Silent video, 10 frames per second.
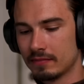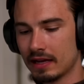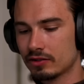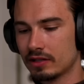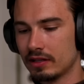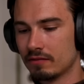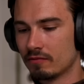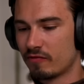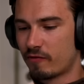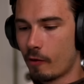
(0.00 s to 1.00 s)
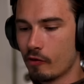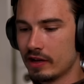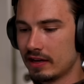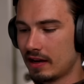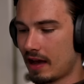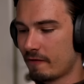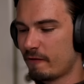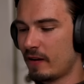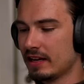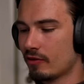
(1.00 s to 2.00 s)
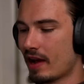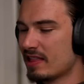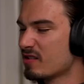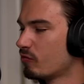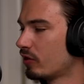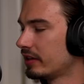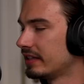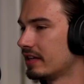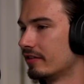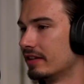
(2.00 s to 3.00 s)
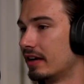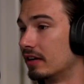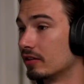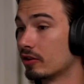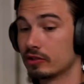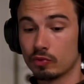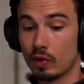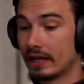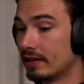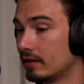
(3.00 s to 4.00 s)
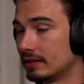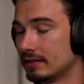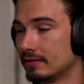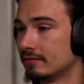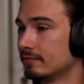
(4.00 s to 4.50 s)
Actually, throw in a funny random word here and there, because why not?